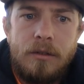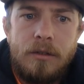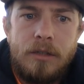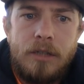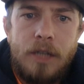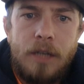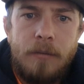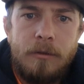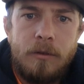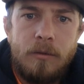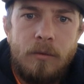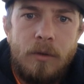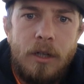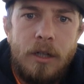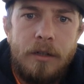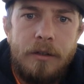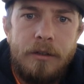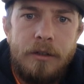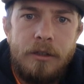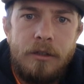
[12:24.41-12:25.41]
Chapter
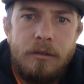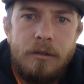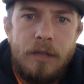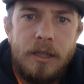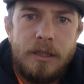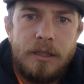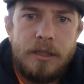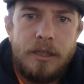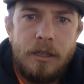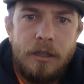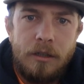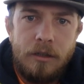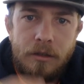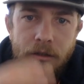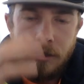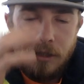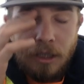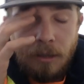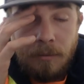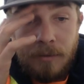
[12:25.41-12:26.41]
1 of the U.S.
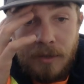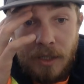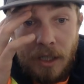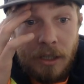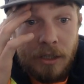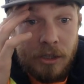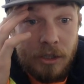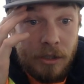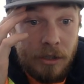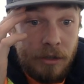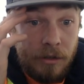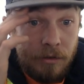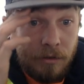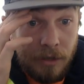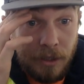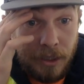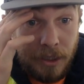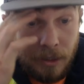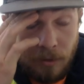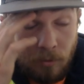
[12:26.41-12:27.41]
Code, subsection
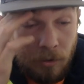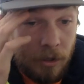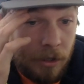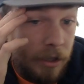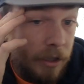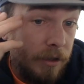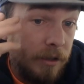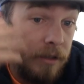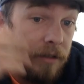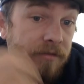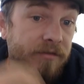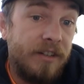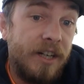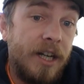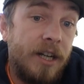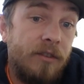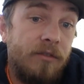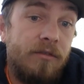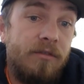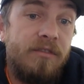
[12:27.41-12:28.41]
3, we're going to
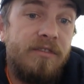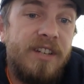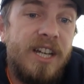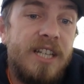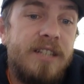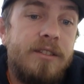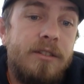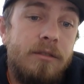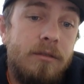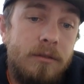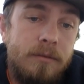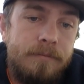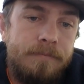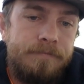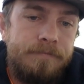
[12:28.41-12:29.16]
define vessel.